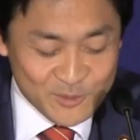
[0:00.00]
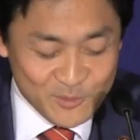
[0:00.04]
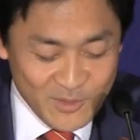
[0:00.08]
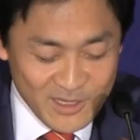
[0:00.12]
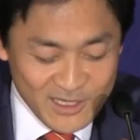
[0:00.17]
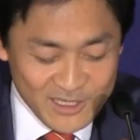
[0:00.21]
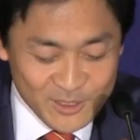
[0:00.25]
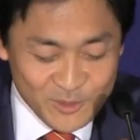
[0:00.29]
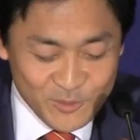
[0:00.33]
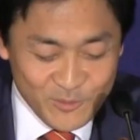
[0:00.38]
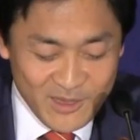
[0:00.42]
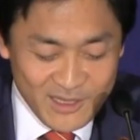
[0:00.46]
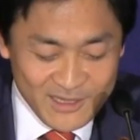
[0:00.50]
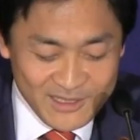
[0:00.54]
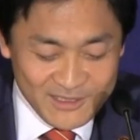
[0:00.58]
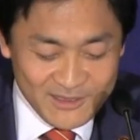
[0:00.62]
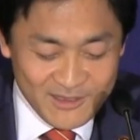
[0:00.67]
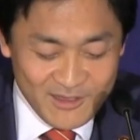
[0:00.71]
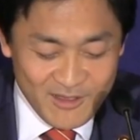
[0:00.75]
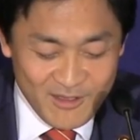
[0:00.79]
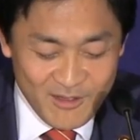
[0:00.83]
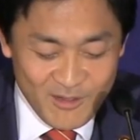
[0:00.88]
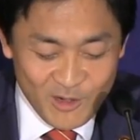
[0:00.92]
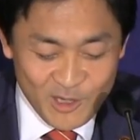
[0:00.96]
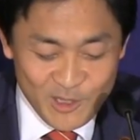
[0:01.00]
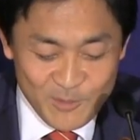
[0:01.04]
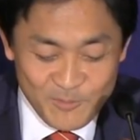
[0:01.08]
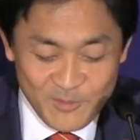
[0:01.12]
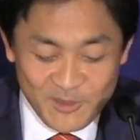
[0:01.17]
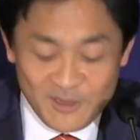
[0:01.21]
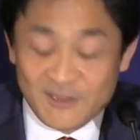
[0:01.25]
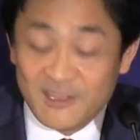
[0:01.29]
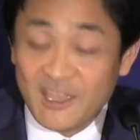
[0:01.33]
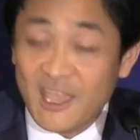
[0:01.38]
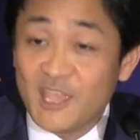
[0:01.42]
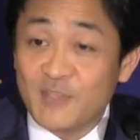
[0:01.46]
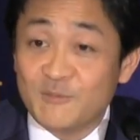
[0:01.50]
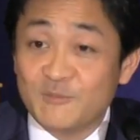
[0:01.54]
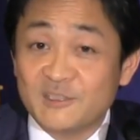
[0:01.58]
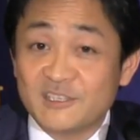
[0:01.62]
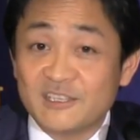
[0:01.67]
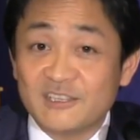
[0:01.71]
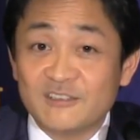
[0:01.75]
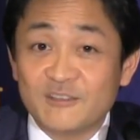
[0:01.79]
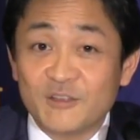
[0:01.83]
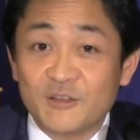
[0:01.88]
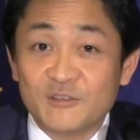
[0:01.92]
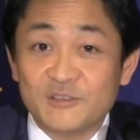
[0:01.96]
2020 Olympic
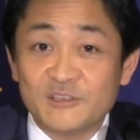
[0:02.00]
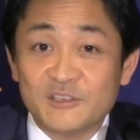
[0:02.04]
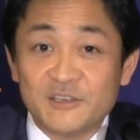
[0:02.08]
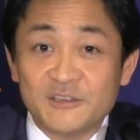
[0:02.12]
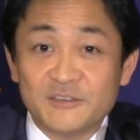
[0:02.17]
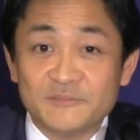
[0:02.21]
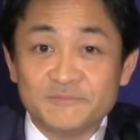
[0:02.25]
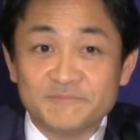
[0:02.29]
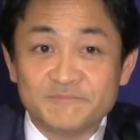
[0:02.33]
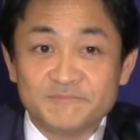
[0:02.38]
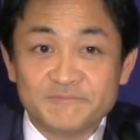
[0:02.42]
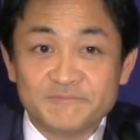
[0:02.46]
Games in Tokyo.